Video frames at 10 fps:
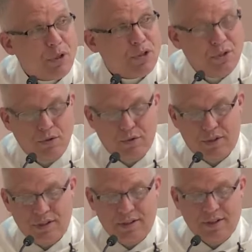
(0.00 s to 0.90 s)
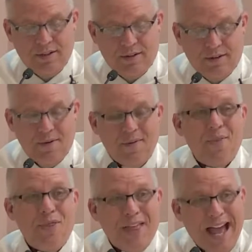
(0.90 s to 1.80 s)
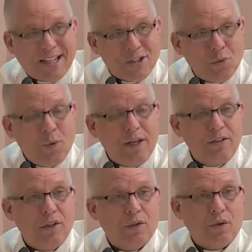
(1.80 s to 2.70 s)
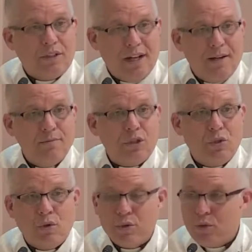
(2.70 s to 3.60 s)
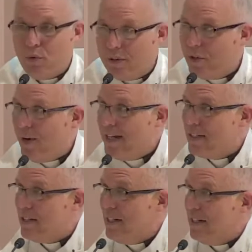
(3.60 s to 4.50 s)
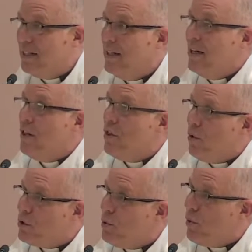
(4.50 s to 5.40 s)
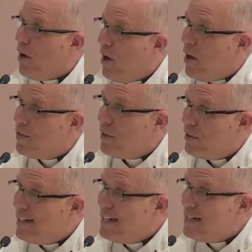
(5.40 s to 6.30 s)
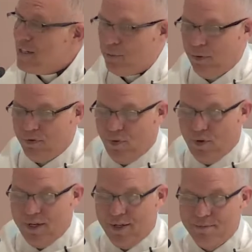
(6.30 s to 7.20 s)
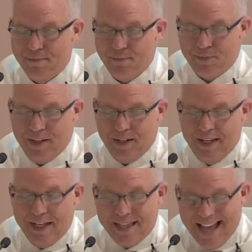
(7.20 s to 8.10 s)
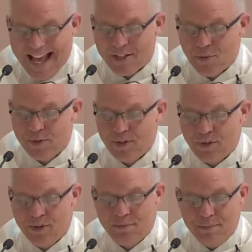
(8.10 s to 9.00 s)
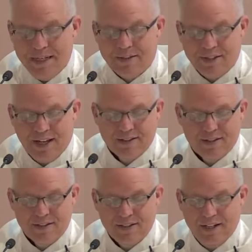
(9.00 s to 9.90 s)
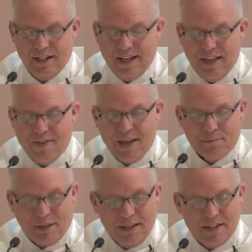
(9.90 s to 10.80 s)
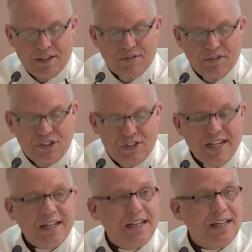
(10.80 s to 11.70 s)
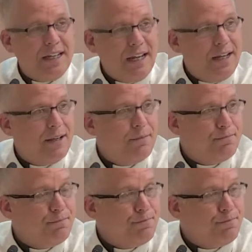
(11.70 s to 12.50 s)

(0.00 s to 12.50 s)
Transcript: pursuit that's when the Lord comes to those who are in greatest need, those who are on their knees before Him. That's where the Lord meets us in that place of seeking Him.